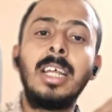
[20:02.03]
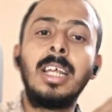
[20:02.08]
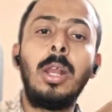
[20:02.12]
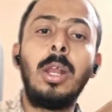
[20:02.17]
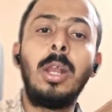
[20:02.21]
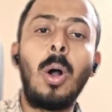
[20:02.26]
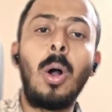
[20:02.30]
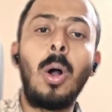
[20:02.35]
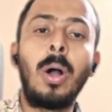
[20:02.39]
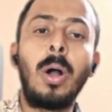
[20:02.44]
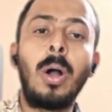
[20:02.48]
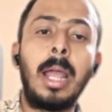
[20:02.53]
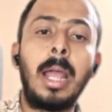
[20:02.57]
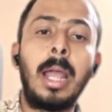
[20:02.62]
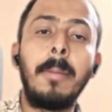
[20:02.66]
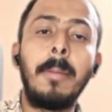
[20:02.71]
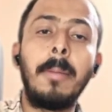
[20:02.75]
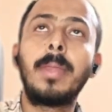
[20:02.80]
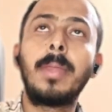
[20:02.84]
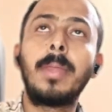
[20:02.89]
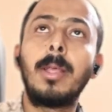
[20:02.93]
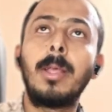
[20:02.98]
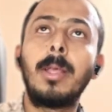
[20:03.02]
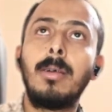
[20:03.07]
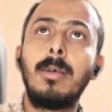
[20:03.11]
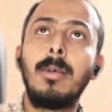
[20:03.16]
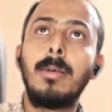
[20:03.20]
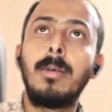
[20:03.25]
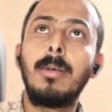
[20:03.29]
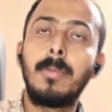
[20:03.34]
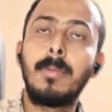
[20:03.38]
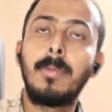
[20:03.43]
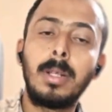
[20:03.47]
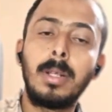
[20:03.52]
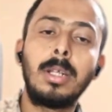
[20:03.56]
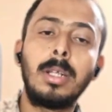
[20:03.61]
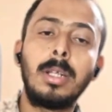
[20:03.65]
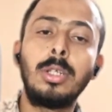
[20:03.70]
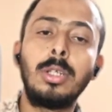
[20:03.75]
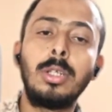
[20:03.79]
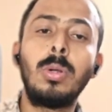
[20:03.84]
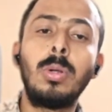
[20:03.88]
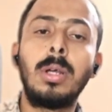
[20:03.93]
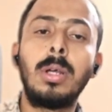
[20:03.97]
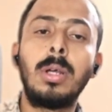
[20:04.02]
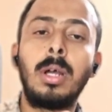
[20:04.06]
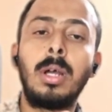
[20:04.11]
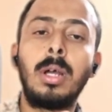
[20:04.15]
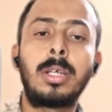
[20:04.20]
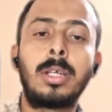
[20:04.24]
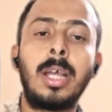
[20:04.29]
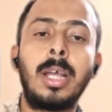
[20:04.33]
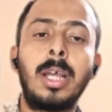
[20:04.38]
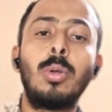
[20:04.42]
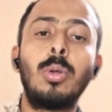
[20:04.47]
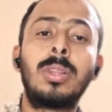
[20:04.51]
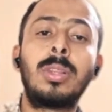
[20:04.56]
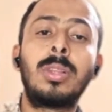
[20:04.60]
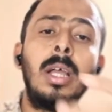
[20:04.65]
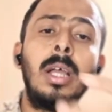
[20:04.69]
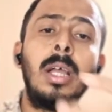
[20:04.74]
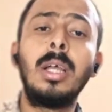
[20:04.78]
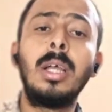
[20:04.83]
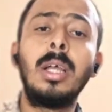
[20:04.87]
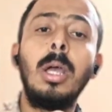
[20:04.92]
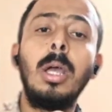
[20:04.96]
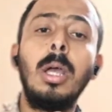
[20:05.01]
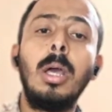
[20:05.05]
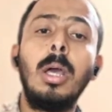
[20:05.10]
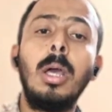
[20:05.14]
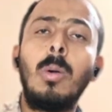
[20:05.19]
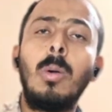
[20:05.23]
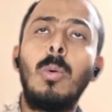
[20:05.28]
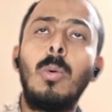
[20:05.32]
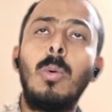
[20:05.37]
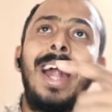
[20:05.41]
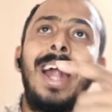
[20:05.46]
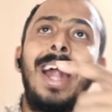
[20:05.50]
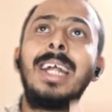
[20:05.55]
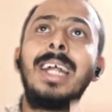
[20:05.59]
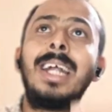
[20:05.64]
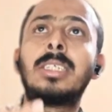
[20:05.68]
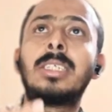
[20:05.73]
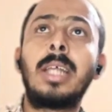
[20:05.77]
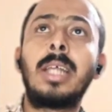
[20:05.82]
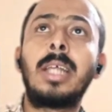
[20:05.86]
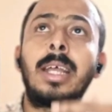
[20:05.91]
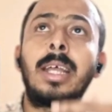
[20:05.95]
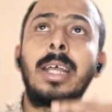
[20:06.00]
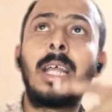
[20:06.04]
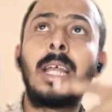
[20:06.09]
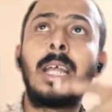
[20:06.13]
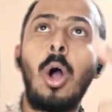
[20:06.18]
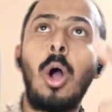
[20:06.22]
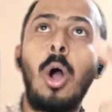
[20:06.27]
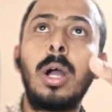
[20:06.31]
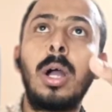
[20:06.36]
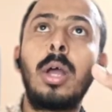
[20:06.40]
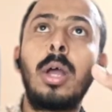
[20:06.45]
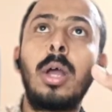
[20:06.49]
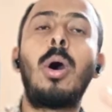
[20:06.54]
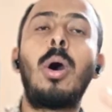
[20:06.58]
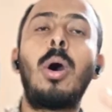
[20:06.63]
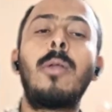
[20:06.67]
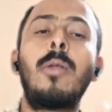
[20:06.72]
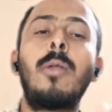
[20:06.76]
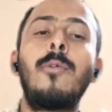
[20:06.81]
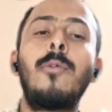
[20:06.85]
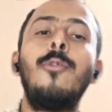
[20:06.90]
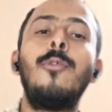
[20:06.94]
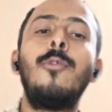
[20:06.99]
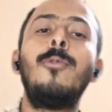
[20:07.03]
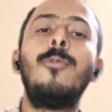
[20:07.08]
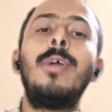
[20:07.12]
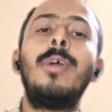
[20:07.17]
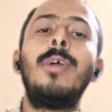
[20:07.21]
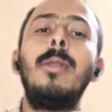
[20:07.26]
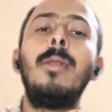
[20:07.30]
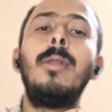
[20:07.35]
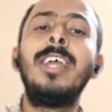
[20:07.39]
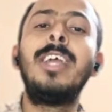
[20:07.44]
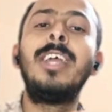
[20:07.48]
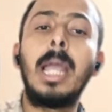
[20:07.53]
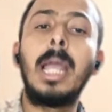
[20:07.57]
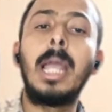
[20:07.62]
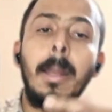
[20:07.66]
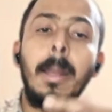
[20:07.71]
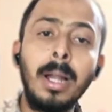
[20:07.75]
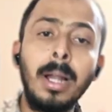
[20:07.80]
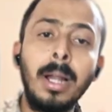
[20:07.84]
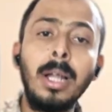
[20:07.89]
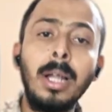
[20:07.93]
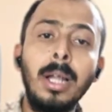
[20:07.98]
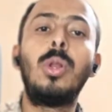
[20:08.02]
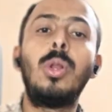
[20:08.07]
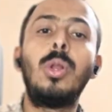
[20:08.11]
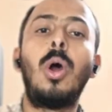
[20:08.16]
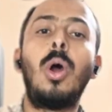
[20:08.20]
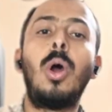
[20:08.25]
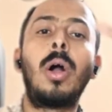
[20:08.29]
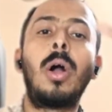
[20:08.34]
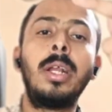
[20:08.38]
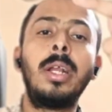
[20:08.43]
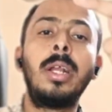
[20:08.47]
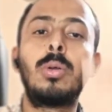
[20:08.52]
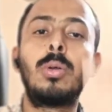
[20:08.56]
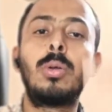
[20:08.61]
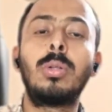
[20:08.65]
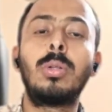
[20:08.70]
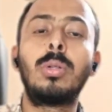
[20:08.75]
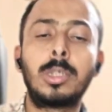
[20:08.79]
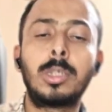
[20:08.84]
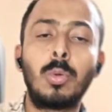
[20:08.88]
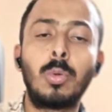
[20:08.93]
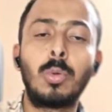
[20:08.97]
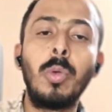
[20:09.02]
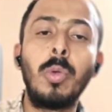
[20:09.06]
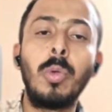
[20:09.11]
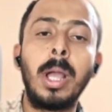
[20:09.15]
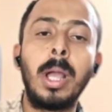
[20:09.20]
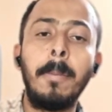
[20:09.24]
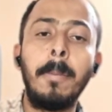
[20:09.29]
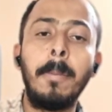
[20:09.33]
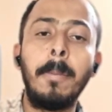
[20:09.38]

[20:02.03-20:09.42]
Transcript: longer time. Do, can you think why it is taking longer, or will we able to log in into this VM?